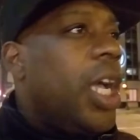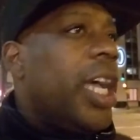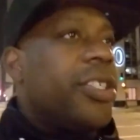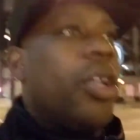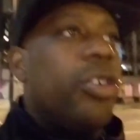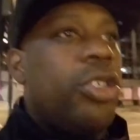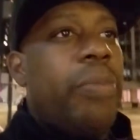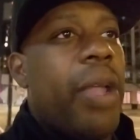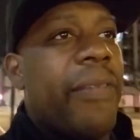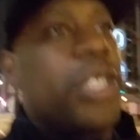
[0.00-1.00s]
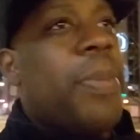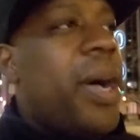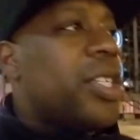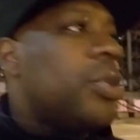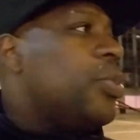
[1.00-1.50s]
As long as you're being
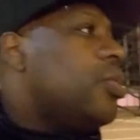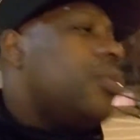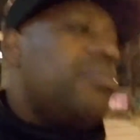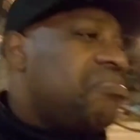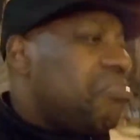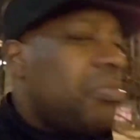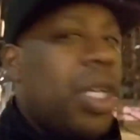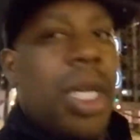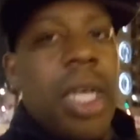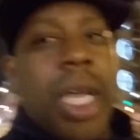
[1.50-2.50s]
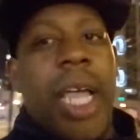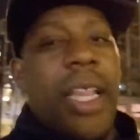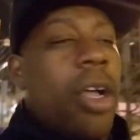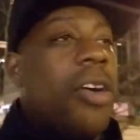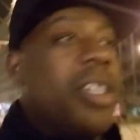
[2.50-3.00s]
responsible, as long